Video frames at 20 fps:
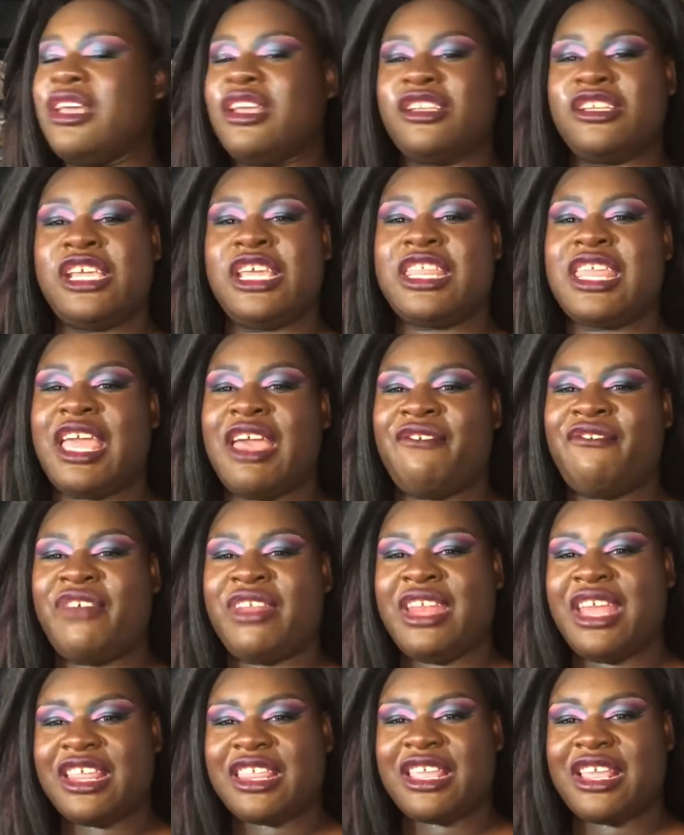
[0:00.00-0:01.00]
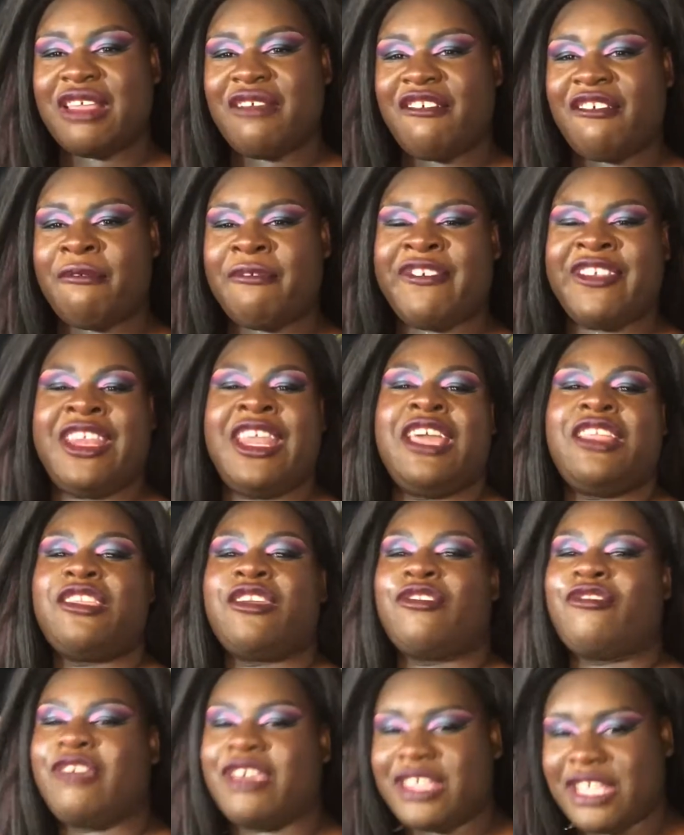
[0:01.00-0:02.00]
she said Vanessa Vanessa
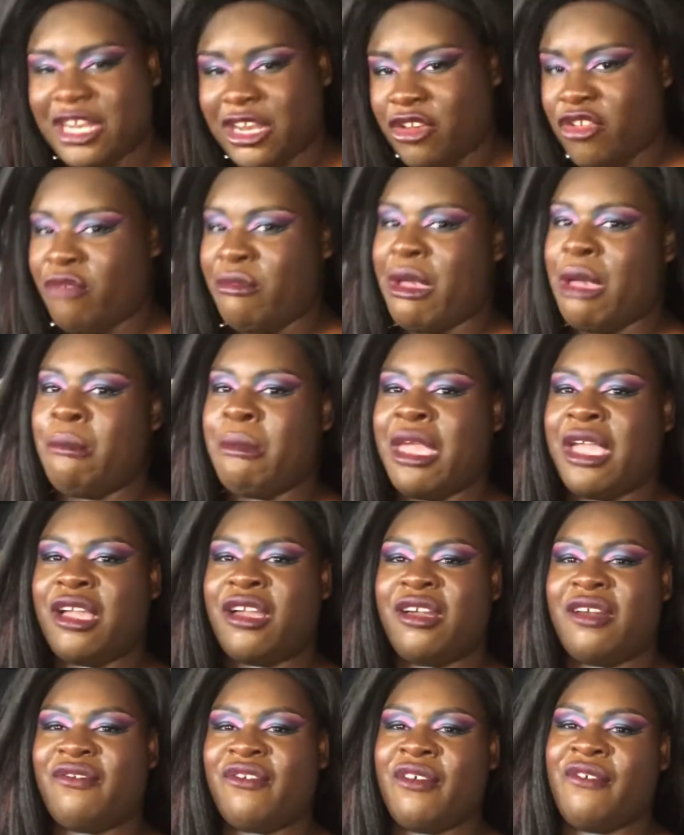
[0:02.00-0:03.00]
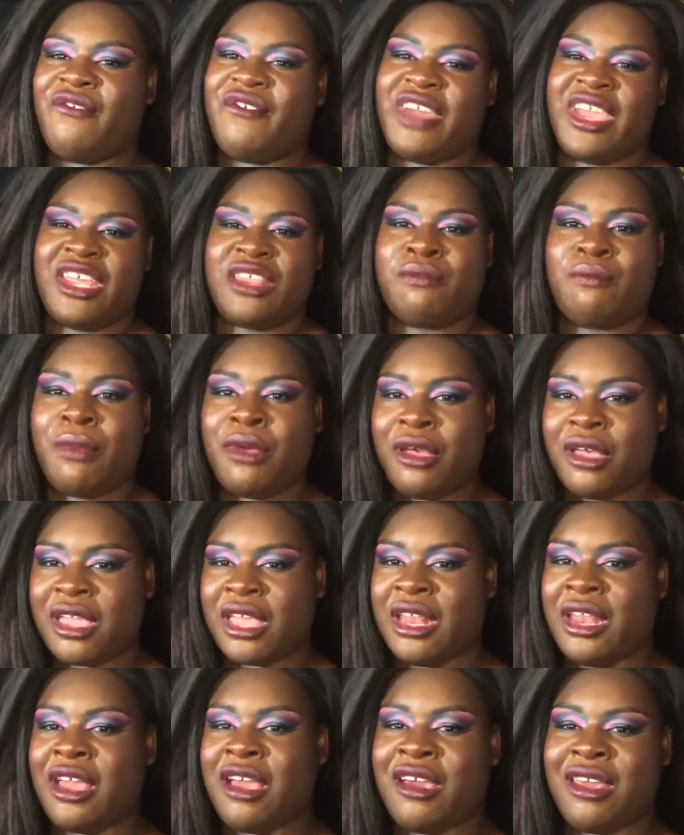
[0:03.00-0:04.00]
Chrisley done my makeup from Facebook
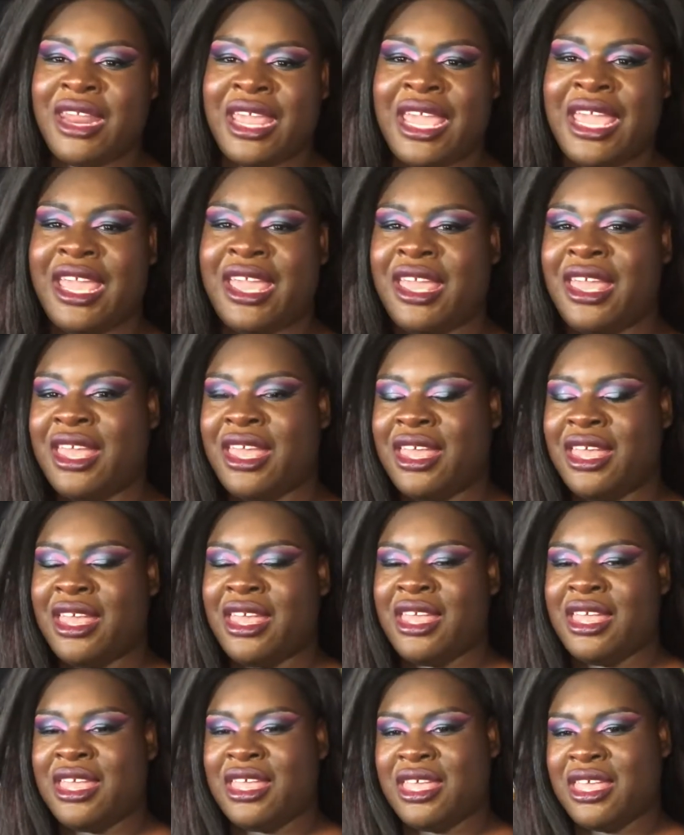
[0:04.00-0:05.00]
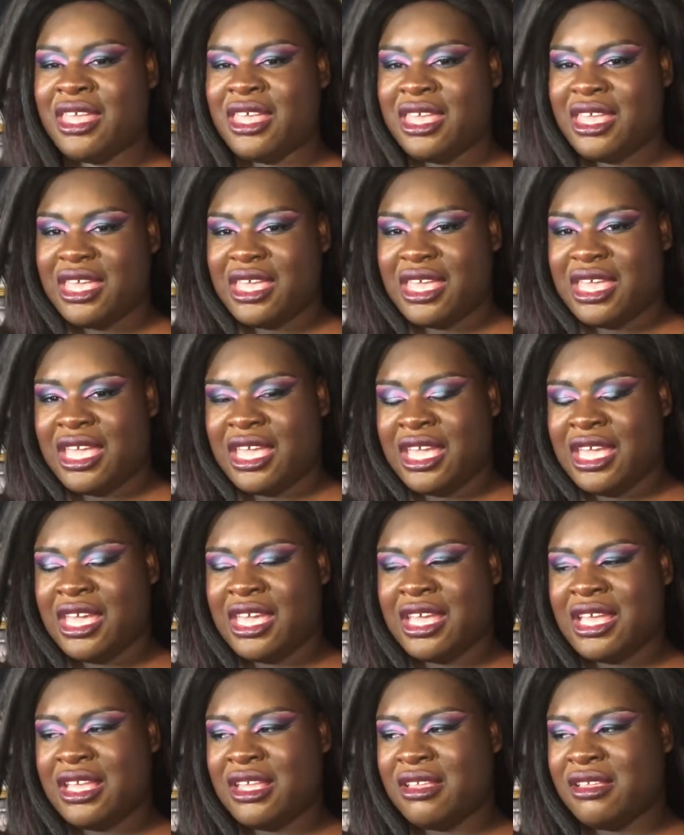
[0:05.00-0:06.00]
and all that.
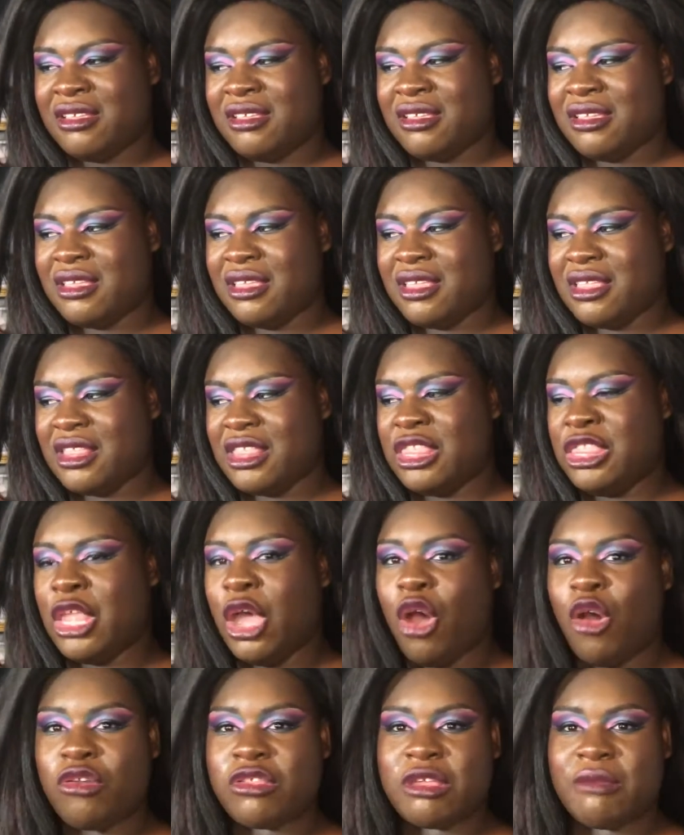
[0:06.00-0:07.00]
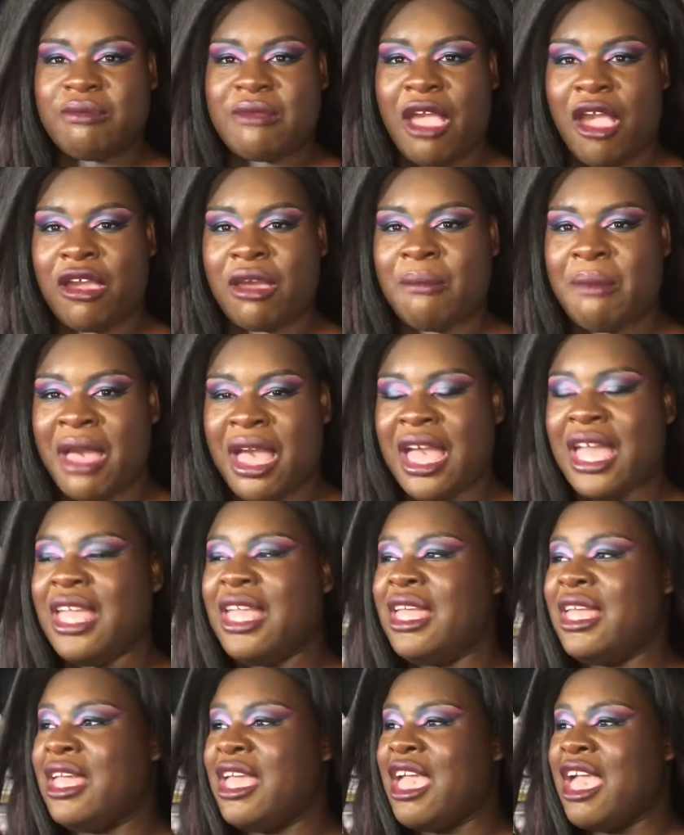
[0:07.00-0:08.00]
And knows him talk about,
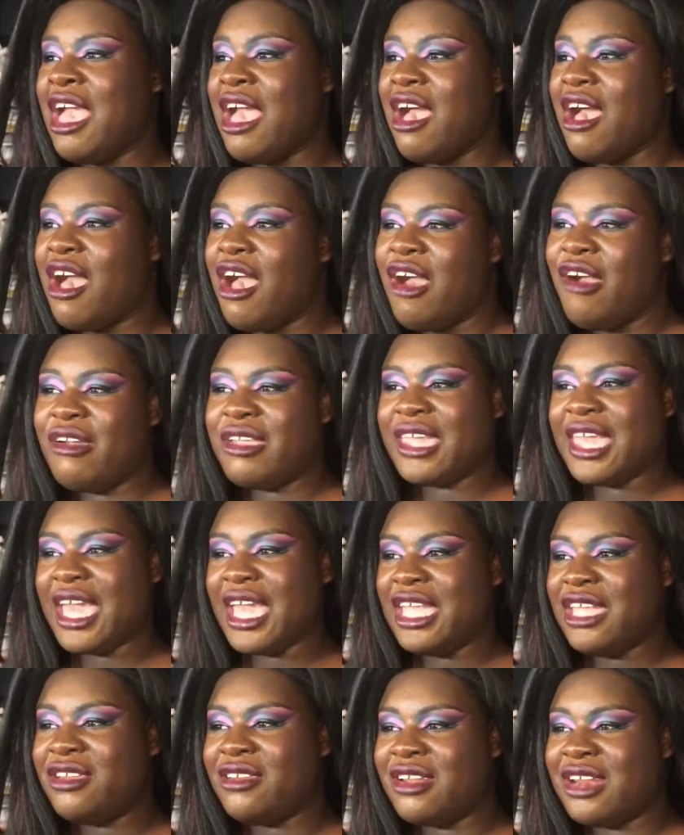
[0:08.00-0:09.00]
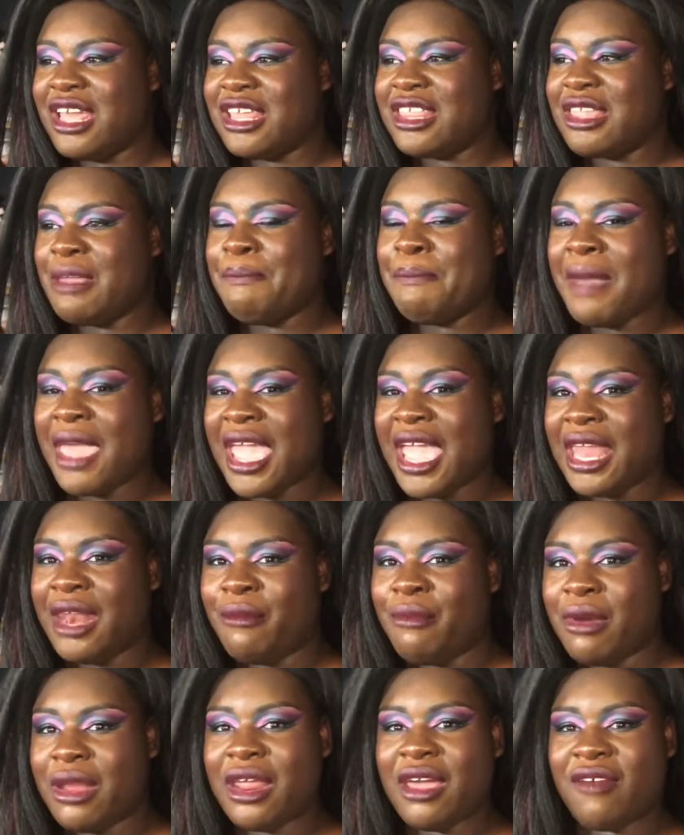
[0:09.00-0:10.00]
oh yeah, you know that's a man or
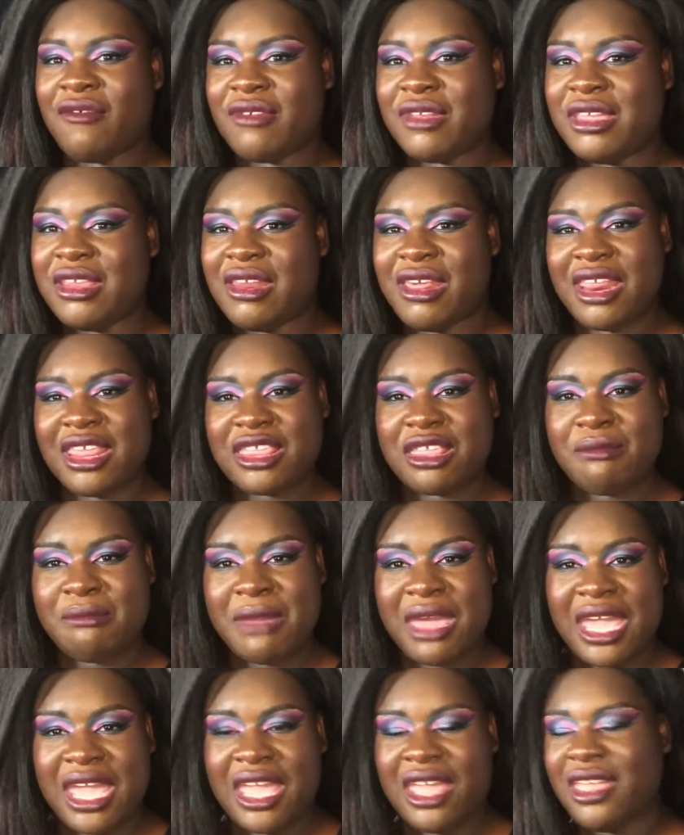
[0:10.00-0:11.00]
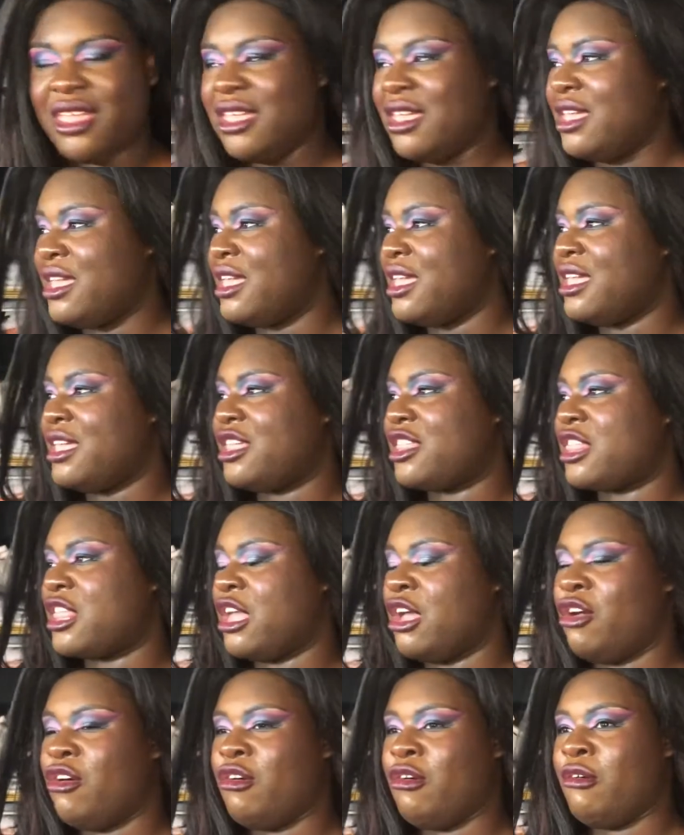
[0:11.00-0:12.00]
whatever. You know that's a man.
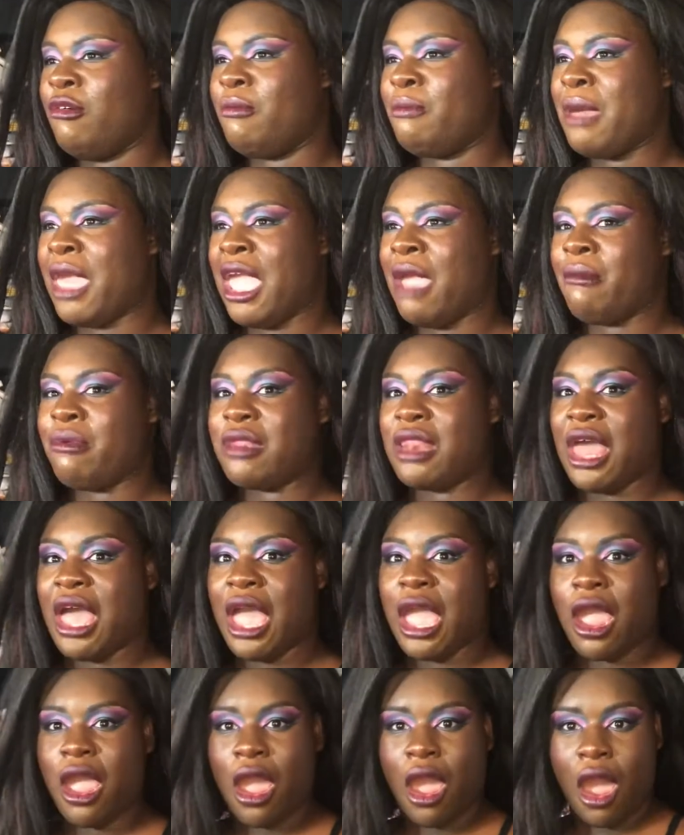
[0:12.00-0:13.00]
So Pam was like,